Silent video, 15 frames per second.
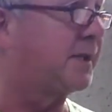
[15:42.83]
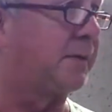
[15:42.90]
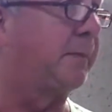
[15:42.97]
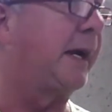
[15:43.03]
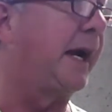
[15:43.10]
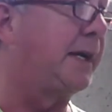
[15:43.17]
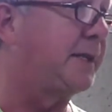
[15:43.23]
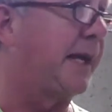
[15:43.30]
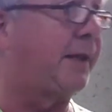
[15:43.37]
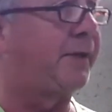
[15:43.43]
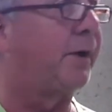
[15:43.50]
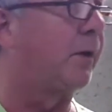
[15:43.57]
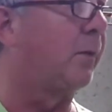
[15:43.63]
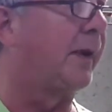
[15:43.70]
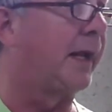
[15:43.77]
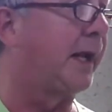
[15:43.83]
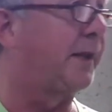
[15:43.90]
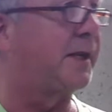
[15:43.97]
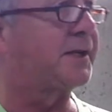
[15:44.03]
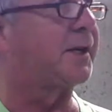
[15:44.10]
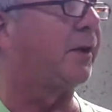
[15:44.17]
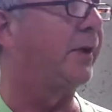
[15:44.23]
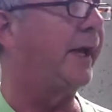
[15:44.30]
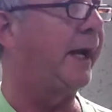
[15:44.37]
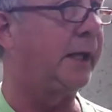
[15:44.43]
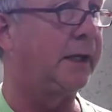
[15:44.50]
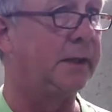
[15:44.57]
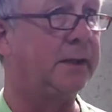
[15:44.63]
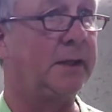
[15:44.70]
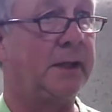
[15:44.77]
some guy sat there and went like this all day.
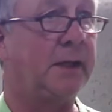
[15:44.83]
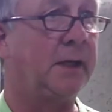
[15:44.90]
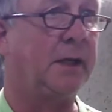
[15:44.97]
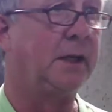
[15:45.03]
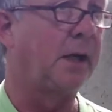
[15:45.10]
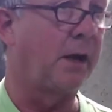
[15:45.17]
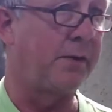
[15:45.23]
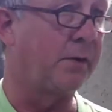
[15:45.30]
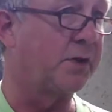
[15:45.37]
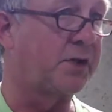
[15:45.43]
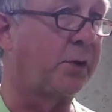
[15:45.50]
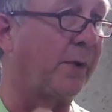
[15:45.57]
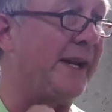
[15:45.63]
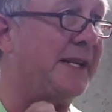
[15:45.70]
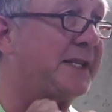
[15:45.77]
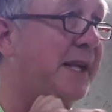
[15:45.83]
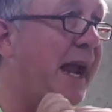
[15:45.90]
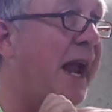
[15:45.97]
There was grease